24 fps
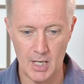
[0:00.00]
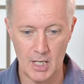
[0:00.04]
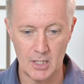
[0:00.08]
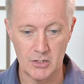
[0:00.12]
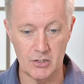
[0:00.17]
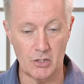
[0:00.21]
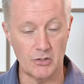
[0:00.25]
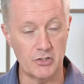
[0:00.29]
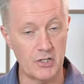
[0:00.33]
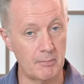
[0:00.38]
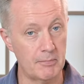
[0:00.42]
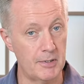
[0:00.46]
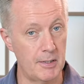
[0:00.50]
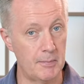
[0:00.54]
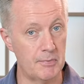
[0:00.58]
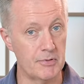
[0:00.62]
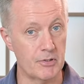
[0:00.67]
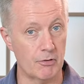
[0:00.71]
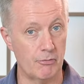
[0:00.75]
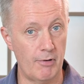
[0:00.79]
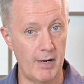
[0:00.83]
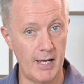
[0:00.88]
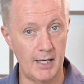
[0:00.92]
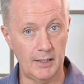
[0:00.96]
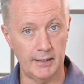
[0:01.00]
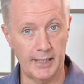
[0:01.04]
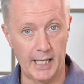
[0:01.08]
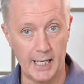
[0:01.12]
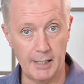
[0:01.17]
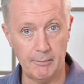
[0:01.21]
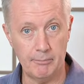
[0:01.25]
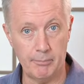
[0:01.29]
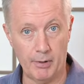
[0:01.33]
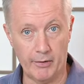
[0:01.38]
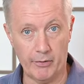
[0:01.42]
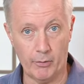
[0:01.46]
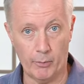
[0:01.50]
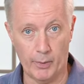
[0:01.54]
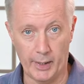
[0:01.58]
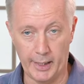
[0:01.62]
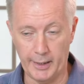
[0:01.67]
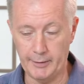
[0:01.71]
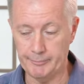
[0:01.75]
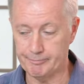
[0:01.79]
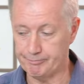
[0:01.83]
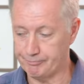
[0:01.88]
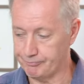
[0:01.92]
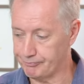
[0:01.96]
So some tips around that, by the
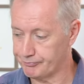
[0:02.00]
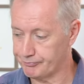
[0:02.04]
way,